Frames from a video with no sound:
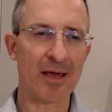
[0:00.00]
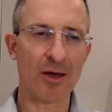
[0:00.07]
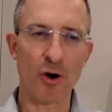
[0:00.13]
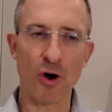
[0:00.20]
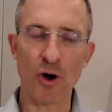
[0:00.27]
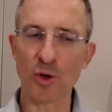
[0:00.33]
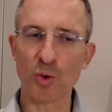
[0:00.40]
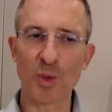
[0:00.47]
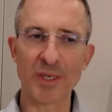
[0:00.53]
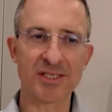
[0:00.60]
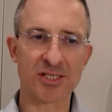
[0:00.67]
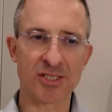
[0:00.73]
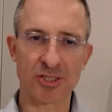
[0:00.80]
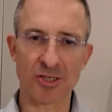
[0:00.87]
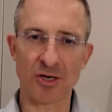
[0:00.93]
I
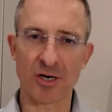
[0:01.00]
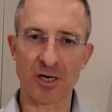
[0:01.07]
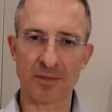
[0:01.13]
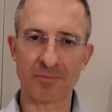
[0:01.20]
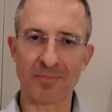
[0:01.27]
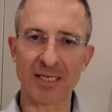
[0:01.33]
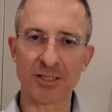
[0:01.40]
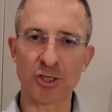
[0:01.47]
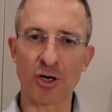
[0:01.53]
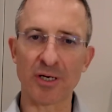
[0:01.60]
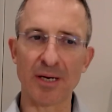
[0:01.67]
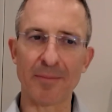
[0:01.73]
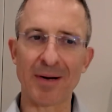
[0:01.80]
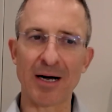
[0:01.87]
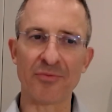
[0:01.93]
always start by
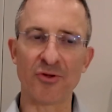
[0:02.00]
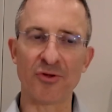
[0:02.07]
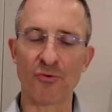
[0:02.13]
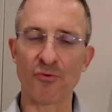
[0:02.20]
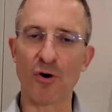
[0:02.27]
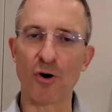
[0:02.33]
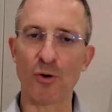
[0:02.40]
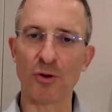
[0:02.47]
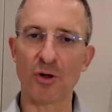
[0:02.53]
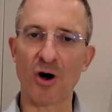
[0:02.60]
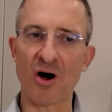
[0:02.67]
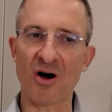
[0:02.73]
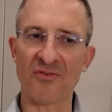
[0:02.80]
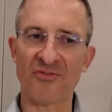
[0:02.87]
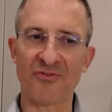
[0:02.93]
talking about the
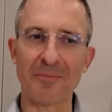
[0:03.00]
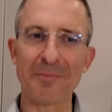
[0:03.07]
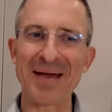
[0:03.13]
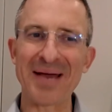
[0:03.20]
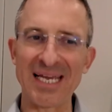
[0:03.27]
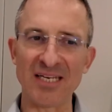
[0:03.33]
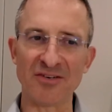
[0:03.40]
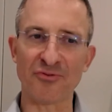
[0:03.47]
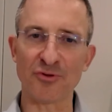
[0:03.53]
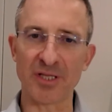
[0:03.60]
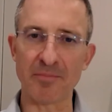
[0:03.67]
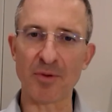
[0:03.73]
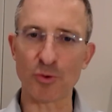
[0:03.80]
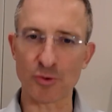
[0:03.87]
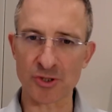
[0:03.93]
role of
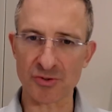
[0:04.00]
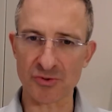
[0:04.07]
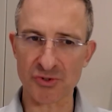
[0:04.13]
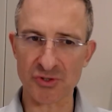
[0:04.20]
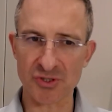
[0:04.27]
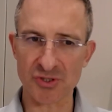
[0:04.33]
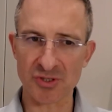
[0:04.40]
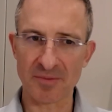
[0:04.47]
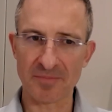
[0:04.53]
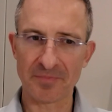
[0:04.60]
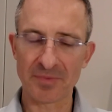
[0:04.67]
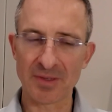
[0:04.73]
painful emotions.